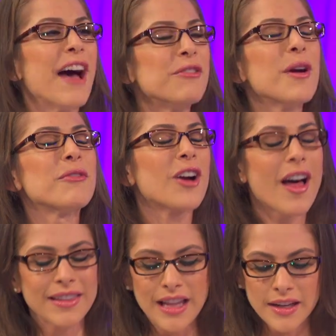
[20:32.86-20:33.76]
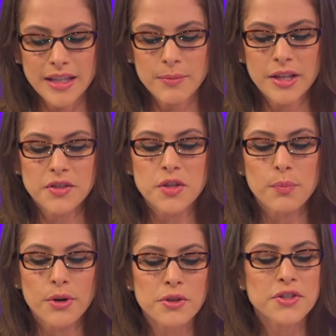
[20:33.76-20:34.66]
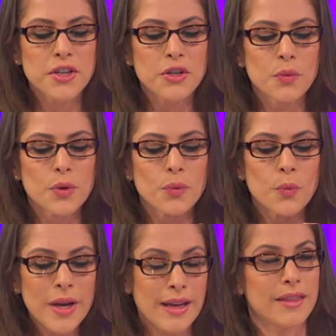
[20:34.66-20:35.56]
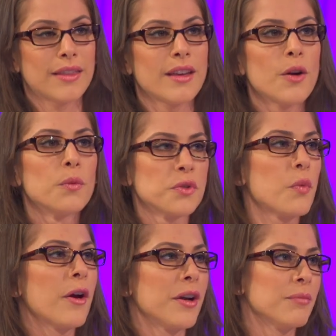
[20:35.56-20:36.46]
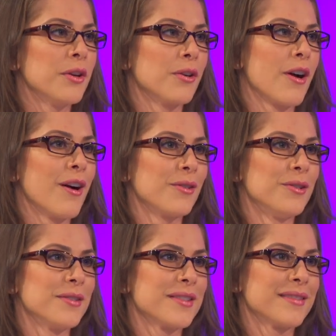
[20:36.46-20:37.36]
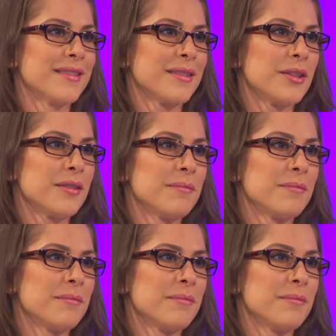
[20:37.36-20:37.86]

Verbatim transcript: Have you ever gotten lucky because the person you were with was wearing beer goggles? Mm.